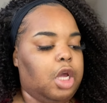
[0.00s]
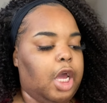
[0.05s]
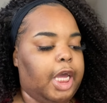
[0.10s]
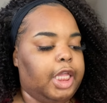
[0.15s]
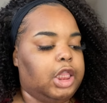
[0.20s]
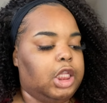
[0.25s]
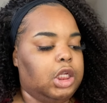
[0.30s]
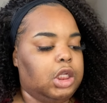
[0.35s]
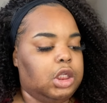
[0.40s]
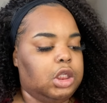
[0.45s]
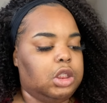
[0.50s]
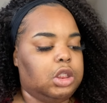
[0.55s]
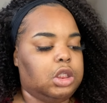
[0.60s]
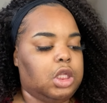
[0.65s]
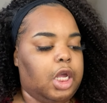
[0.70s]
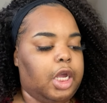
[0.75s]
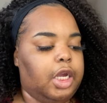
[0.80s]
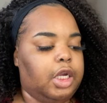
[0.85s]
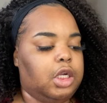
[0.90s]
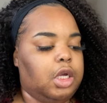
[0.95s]
I think it's
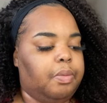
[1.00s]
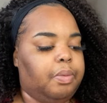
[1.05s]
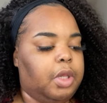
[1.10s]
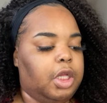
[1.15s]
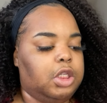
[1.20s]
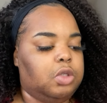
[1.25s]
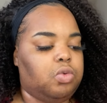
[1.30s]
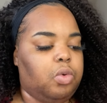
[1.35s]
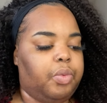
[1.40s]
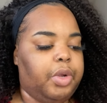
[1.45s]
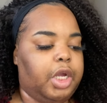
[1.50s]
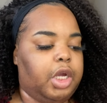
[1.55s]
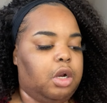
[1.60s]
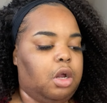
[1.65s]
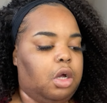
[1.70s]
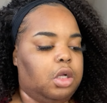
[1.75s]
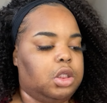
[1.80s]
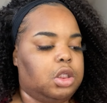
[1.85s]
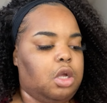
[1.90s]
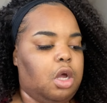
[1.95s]
like a place where we can
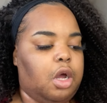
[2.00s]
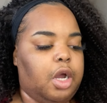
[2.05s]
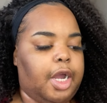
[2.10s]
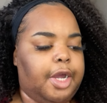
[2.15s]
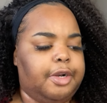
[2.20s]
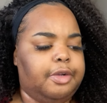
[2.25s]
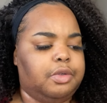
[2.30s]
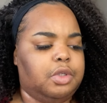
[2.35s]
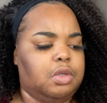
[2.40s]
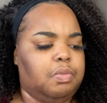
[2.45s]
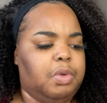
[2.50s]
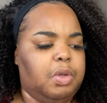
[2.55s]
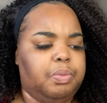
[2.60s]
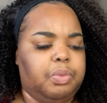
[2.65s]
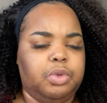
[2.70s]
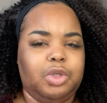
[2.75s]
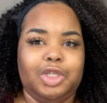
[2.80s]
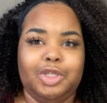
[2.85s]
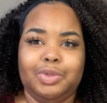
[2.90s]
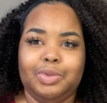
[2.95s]
all talk. I know some
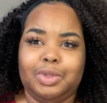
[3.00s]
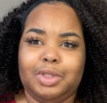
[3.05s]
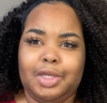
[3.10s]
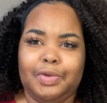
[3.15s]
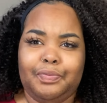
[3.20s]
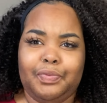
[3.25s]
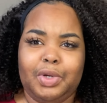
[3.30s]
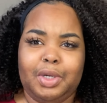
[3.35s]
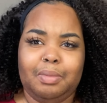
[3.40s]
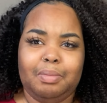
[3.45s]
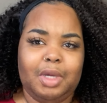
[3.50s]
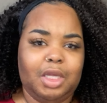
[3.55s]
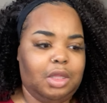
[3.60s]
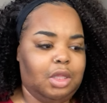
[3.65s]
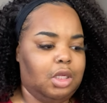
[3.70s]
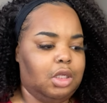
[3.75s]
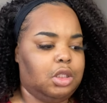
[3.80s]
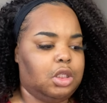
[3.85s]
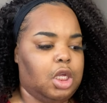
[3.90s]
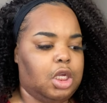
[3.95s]
people use different
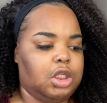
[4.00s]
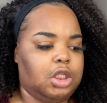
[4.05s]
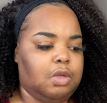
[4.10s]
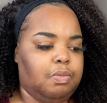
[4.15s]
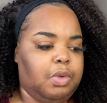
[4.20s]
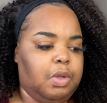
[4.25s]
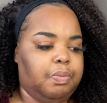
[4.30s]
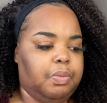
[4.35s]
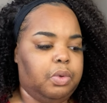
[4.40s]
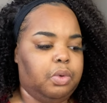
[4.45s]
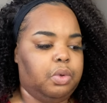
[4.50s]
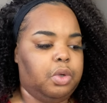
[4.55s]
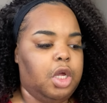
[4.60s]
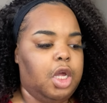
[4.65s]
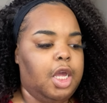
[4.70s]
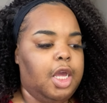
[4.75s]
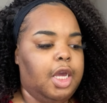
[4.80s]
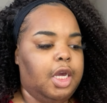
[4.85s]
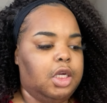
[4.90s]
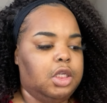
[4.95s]
methods. Like some people
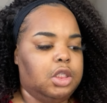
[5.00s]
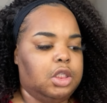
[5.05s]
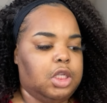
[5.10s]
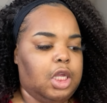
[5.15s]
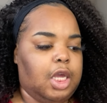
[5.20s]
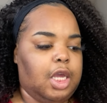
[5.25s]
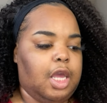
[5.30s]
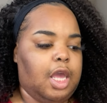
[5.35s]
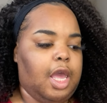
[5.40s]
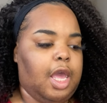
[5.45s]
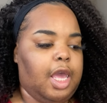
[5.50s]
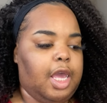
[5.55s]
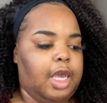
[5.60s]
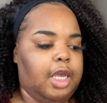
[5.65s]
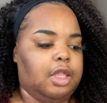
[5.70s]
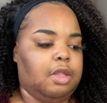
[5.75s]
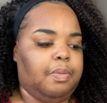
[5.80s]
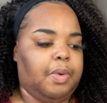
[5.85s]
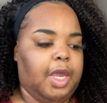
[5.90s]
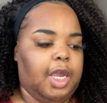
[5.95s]
say,
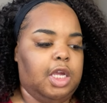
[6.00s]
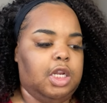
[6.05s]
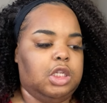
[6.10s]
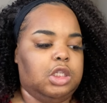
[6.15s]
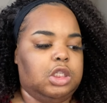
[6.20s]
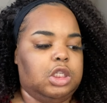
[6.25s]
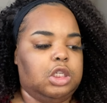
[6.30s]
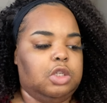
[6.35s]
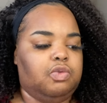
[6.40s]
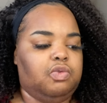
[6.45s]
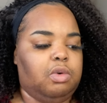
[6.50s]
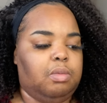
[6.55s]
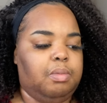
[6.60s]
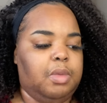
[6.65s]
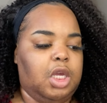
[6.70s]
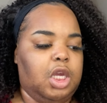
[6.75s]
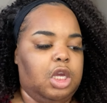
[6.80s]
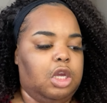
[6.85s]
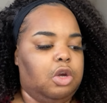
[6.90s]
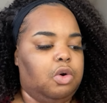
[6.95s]
hey, the pain is this for
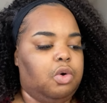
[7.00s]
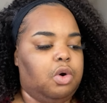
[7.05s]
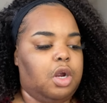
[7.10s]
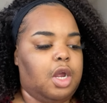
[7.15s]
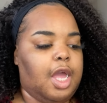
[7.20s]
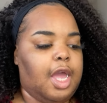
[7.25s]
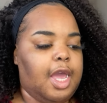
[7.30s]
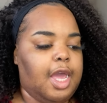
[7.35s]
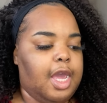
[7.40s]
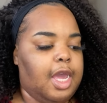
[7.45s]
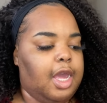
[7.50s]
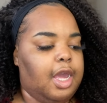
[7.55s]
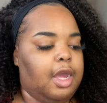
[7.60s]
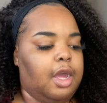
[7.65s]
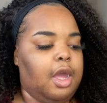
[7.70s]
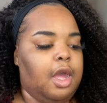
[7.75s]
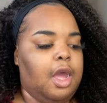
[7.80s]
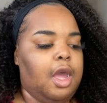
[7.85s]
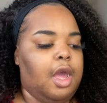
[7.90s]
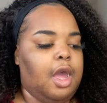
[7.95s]
me, or hey,
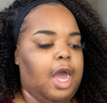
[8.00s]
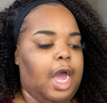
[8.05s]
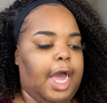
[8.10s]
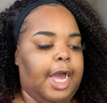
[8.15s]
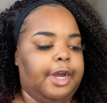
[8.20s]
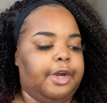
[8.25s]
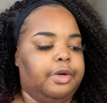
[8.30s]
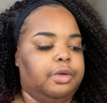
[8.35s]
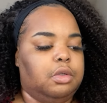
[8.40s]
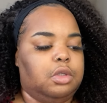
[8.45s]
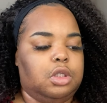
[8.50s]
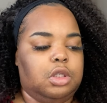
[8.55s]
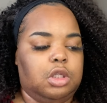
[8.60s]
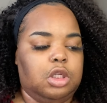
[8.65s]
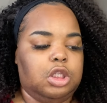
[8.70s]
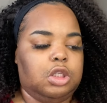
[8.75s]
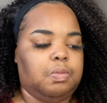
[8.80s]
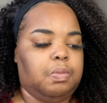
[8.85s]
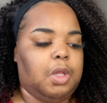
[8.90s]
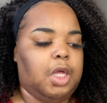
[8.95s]
I go to
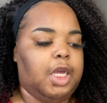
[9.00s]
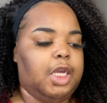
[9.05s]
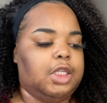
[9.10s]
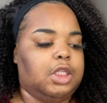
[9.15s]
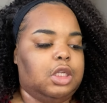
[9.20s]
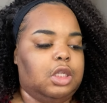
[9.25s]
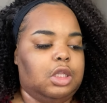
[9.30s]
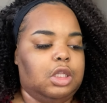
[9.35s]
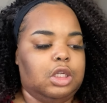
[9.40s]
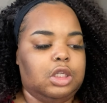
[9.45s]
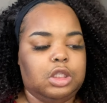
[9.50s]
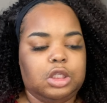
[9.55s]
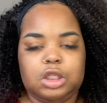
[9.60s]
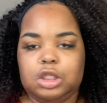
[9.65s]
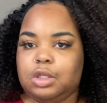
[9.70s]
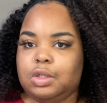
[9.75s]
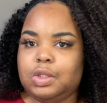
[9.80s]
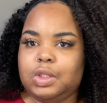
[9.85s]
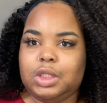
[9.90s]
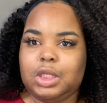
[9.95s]
this place in
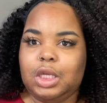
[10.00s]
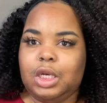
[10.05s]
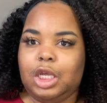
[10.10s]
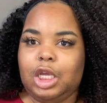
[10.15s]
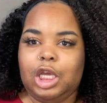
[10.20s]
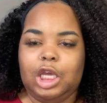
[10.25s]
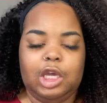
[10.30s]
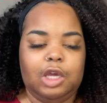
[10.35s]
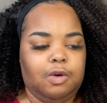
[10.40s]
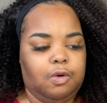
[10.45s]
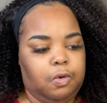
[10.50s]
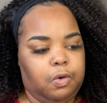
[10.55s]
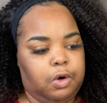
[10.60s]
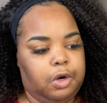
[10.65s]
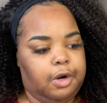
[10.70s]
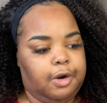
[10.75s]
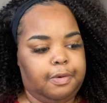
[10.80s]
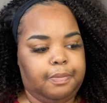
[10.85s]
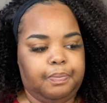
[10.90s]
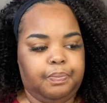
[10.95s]
this city,
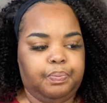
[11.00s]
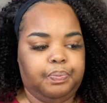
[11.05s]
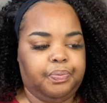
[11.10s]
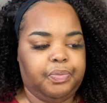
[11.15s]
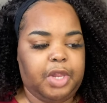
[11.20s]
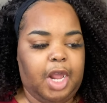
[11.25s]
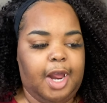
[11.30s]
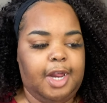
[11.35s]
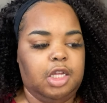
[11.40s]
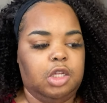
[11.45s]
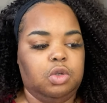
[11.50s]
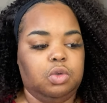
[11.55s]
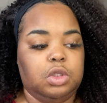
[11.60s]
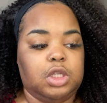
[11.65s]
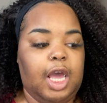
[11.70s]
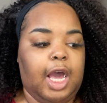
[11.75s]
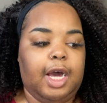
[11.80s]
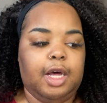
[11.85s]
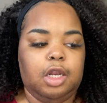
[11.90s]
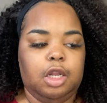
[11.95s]
or I use
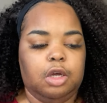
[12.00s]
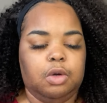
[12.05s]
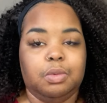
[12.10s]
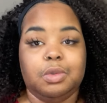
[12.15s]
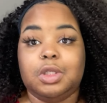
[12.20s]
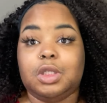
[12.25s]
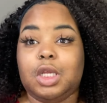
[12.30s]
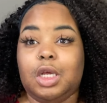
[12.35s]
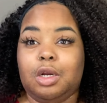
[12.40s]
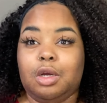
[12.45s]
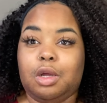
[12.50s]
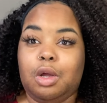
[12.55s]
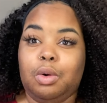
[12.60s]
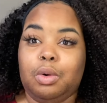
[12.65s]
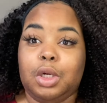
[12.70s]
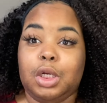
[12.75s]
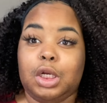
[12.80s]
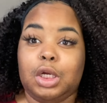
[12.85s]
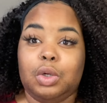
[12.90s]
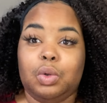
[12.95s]
aloe instead of
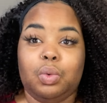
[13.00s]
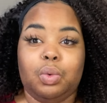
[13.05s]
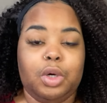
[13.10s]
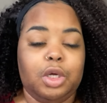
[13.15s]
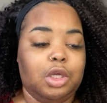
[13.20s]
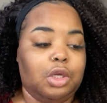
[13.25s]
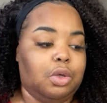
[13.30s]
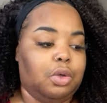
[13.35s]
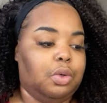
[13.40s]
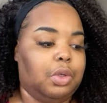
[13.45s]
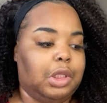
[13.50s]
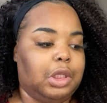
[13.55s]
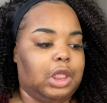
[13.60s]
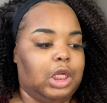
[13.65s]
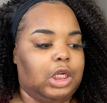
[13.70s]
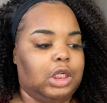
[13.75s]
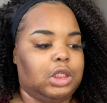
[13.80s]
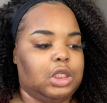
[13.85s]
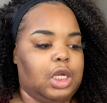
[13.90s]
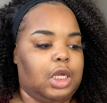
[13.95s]
coconut oil and
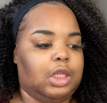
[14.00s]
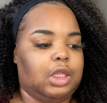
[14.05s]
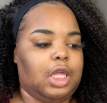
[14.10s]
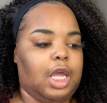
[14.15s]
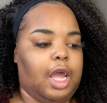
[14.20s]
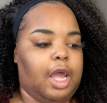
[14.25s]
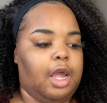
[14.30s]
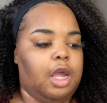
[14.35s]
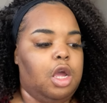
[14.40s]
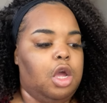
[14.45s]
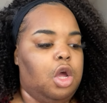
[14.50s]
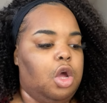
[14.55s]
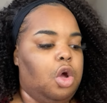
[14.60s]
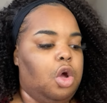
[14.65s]
things like that,